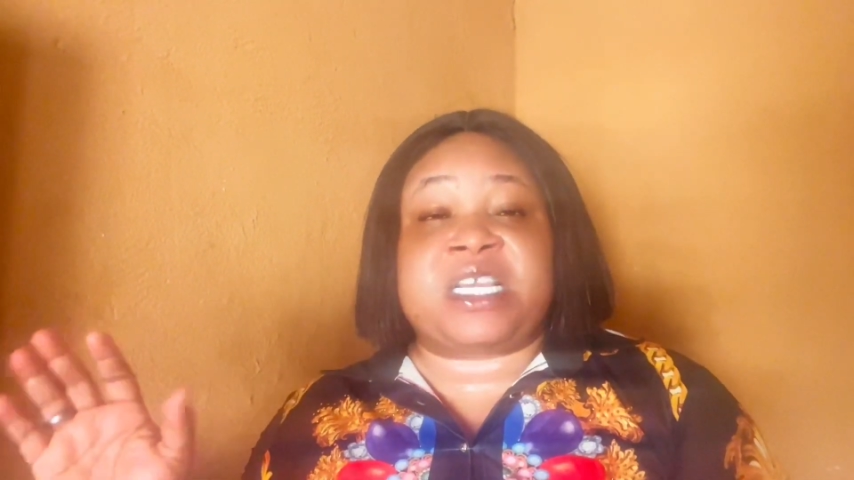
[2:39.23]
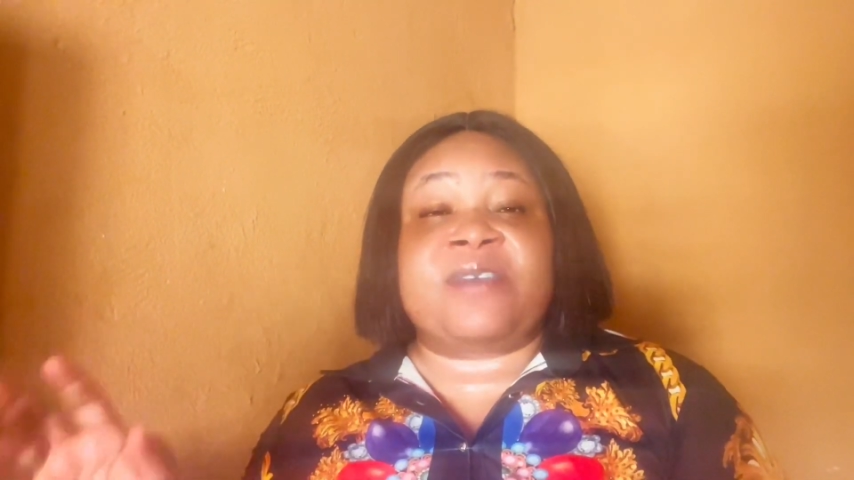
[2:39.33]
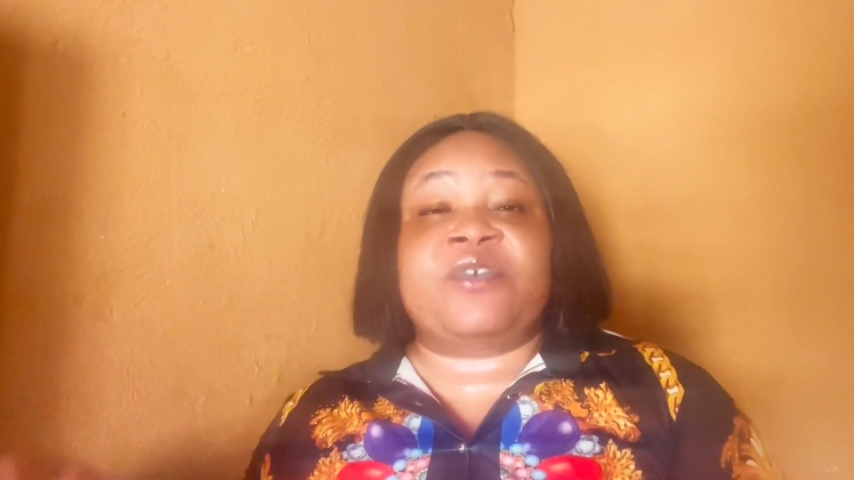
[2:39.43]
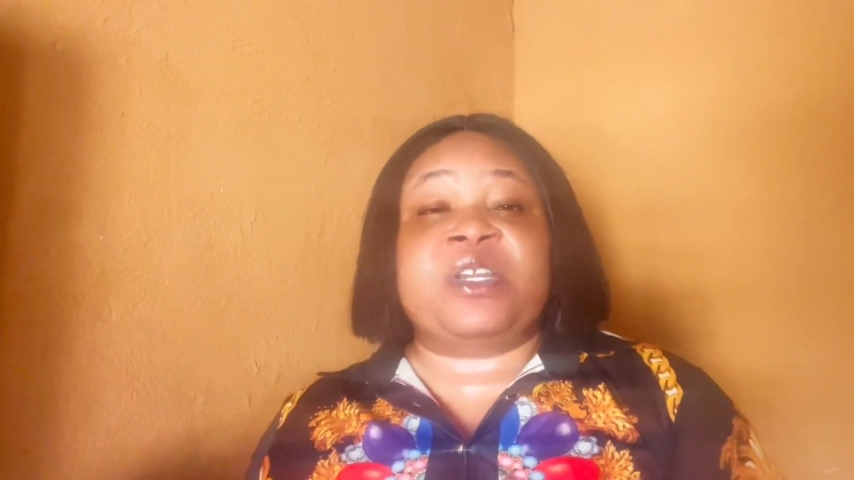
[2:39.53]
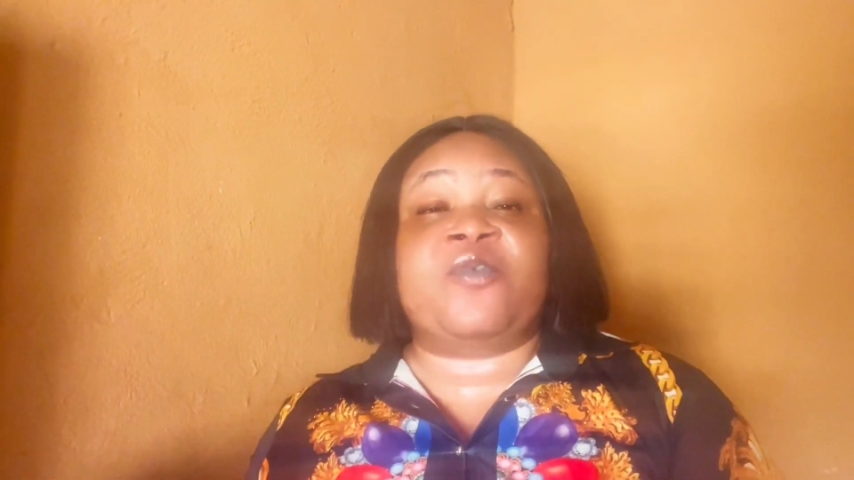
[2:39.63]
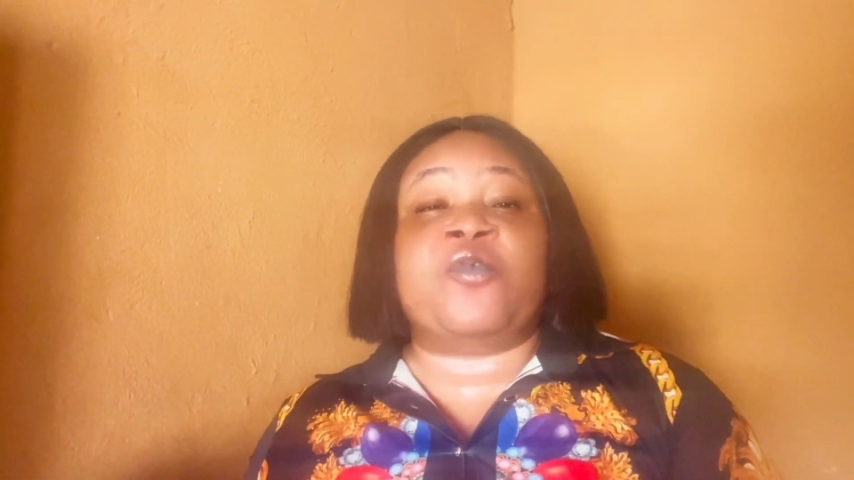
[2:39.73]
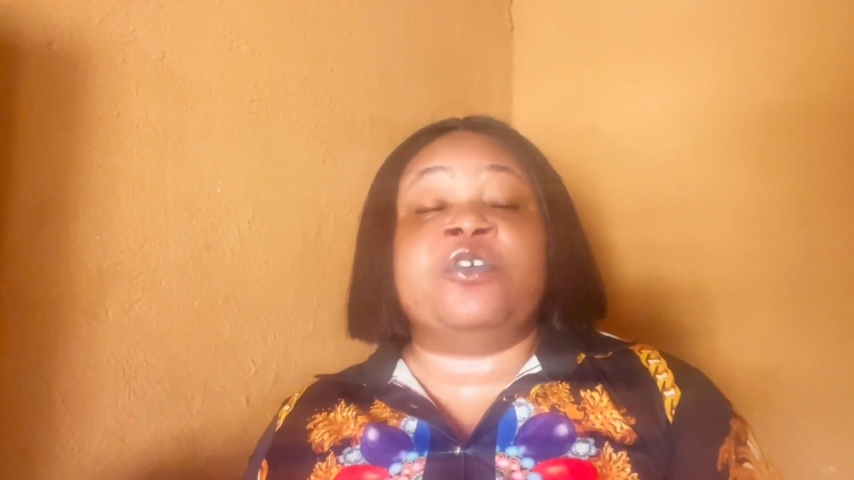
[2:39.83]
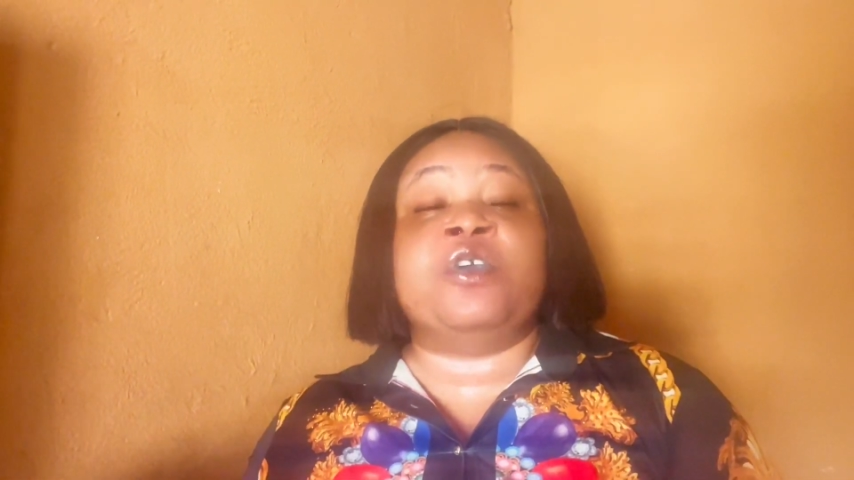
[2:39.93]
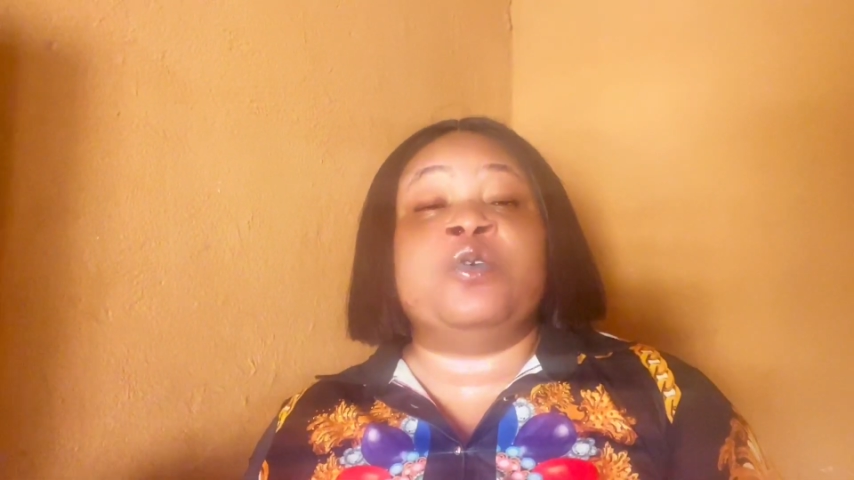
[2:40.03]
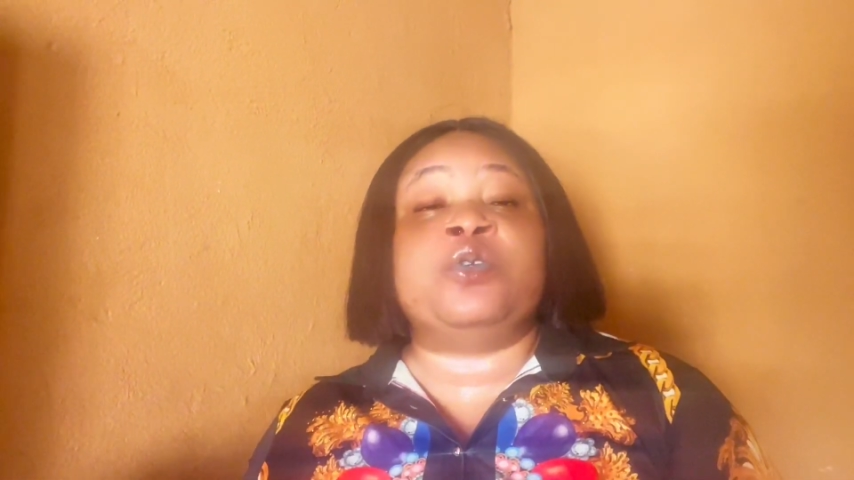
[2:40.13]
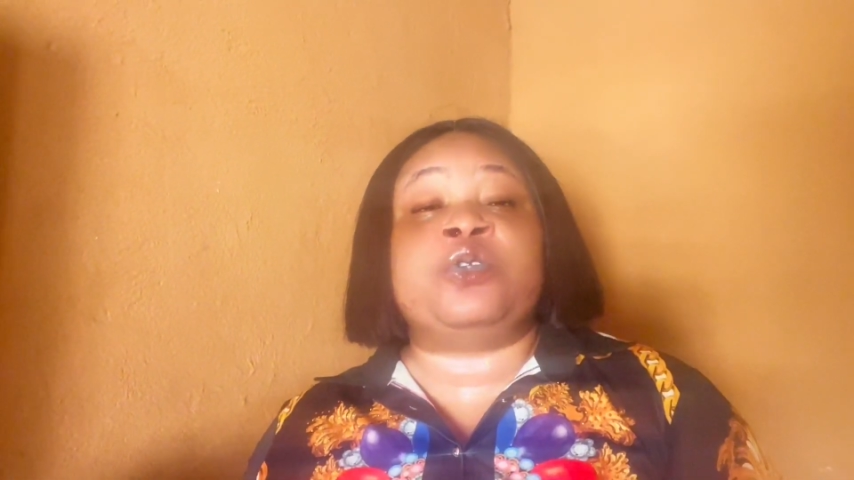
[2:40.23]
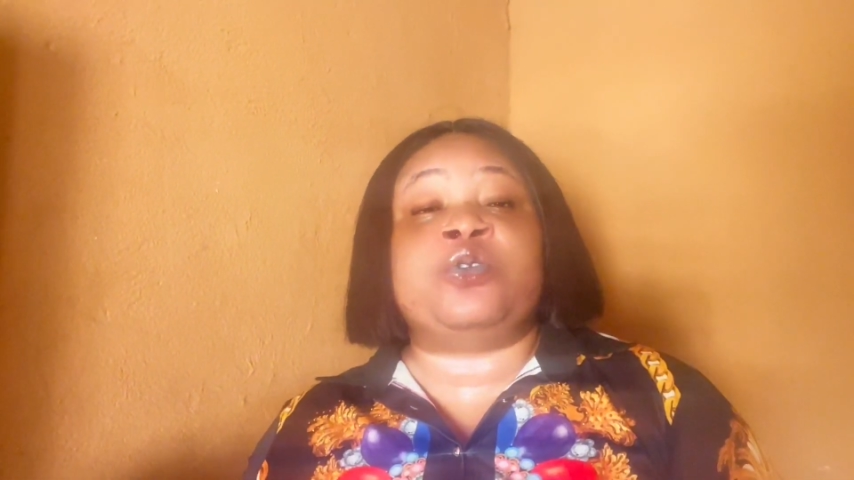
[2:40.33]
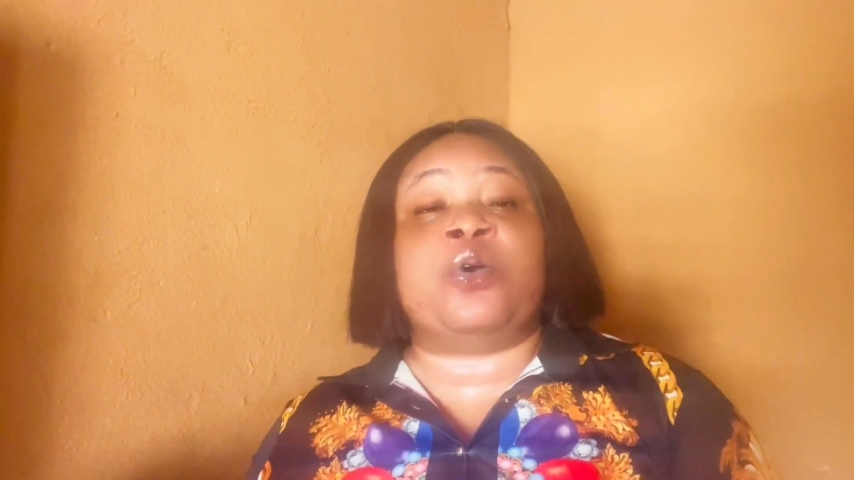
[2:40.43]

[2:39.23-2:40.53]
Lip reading: even if when you use